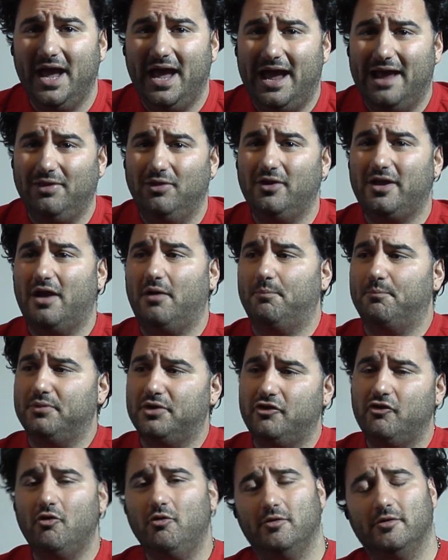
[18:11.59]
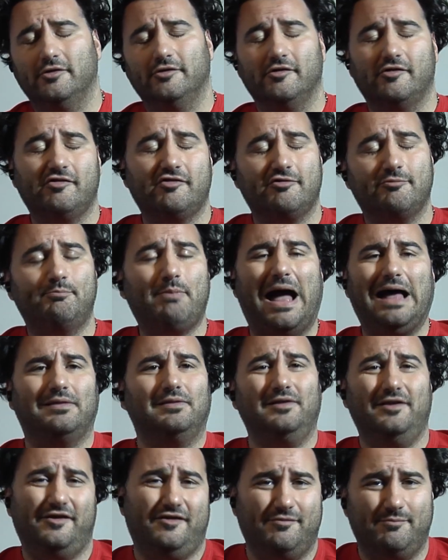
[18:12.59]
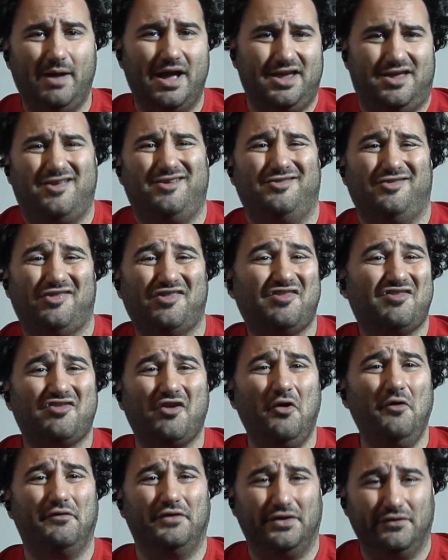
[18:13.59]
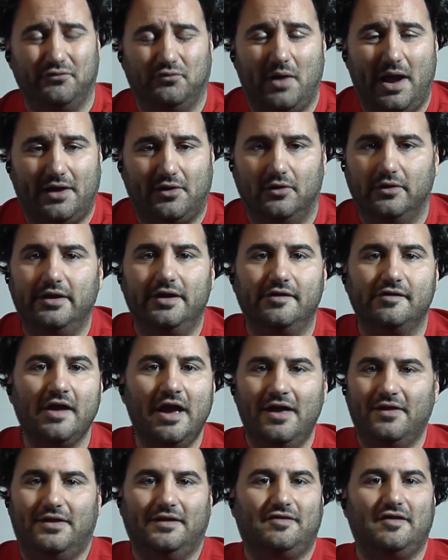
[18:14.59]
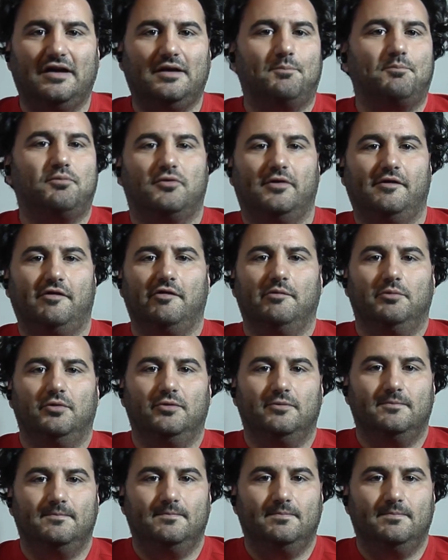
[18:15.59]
And look how pure and spotless my conservative record is. That's not a principle.